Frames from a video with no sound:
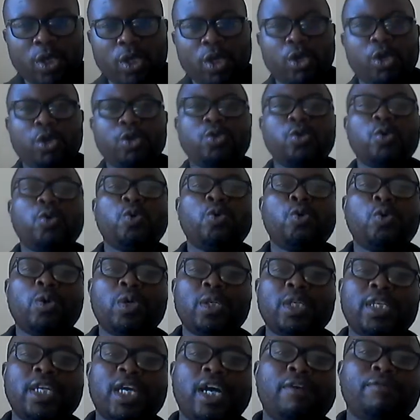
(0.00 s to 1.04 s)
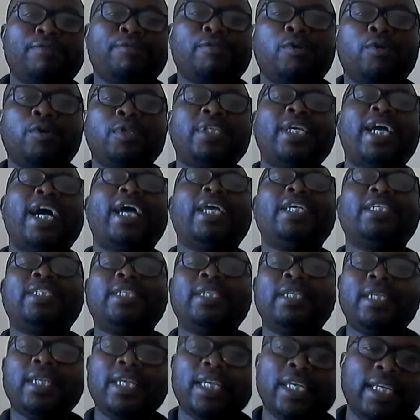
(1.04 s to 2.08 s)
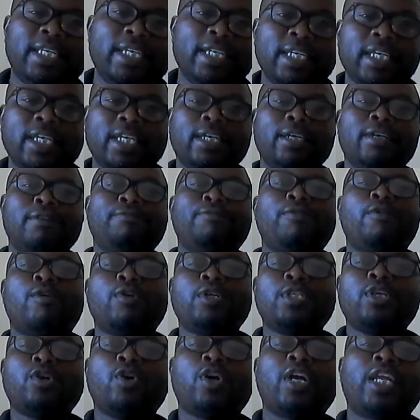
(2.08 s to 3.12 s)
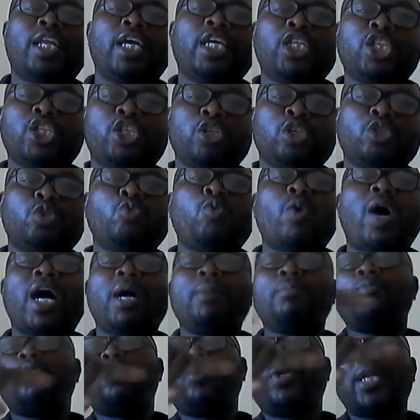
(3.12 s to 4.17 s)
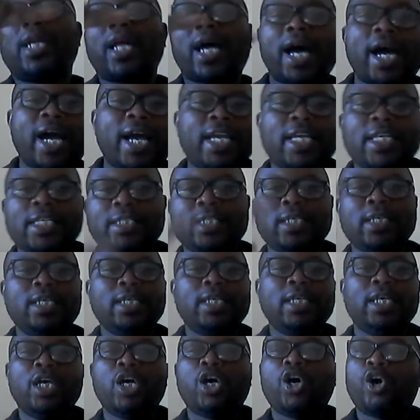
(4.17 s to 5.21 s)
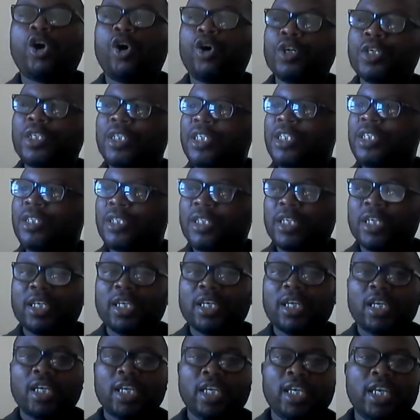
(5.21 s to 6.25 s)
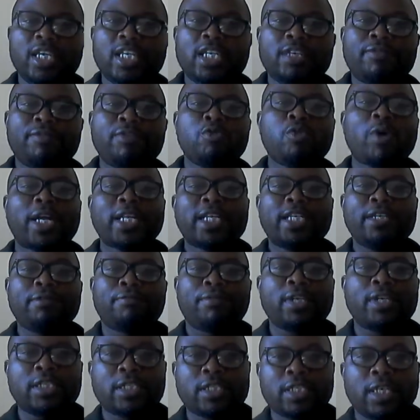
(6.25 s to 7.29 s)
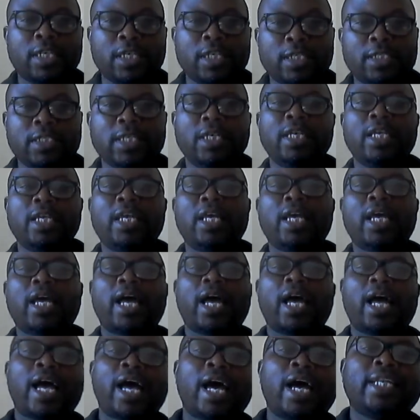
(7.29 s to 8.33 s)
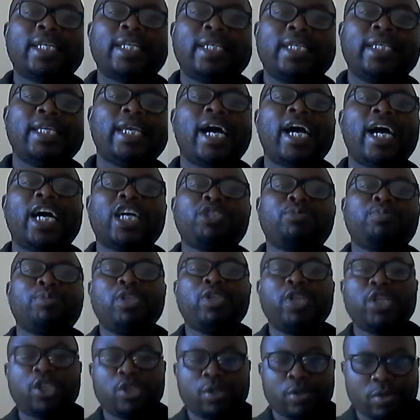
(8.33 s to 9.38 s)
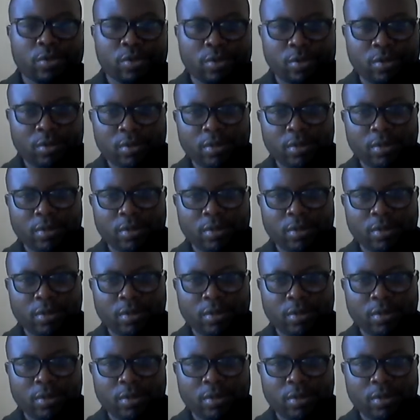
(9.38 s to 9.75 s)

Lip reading: So therefore, there is need for the organization to harmonize all these individual differences and their aspirations